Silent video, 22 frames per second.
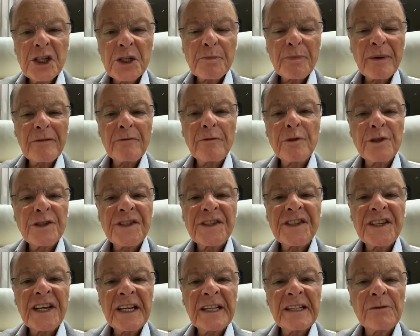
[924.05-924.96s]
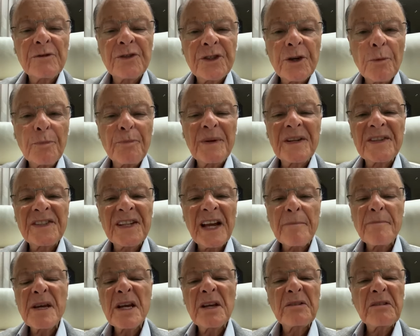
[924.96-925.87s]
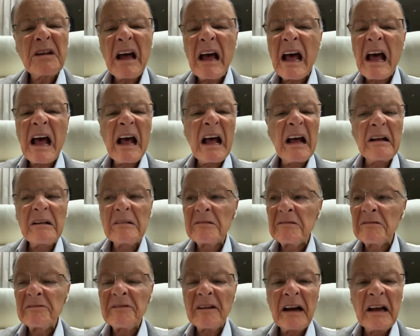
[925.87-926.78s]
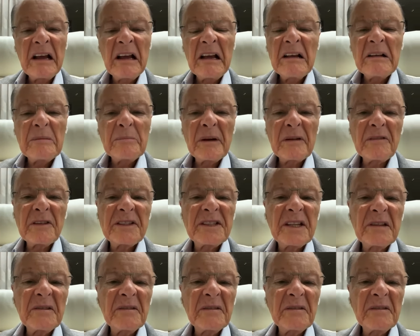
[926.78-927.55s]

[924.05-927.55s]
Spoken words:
and unclean, that is telling you in your thoughts, oh,